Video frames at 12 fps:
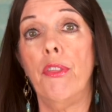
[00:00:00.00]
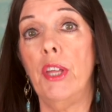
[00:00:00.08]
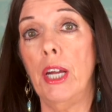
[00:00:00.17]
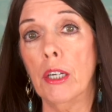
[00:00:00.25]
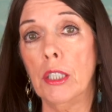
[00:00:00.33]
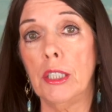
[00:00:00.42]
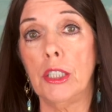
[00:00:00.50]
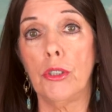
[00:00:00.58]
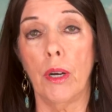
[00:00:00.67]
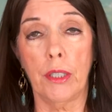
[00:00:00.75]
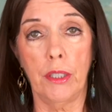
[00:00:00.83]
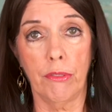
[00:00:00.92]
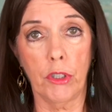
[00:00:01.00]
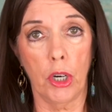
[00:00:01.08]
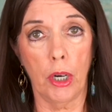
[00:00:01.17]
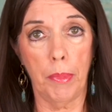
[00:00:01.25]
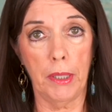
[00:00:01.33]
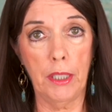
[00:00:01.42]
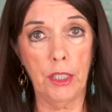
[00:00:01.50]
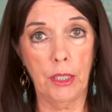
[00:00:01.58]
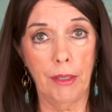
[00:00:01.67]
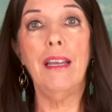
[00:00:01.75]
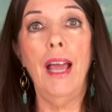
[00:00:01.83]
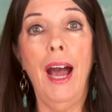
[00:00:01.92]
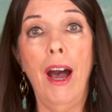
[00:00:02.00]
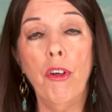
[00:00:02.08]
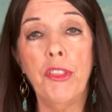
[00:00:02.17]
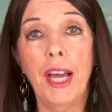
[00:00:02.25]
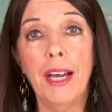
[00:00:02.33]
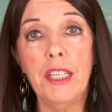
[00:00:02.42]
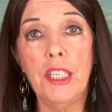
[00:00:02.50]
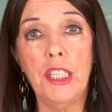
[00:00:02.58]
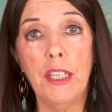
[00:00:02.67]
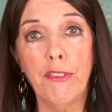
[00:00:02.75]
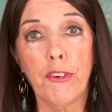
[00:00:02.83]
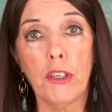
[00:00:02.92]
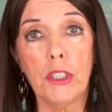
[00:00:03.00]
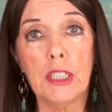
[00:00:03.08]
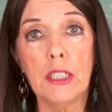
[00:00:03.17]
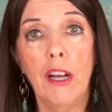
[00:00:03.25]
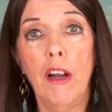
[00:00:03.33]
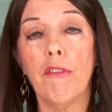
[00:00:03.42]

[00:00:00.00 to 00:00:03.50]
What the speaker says: their destructive garbage and how that differs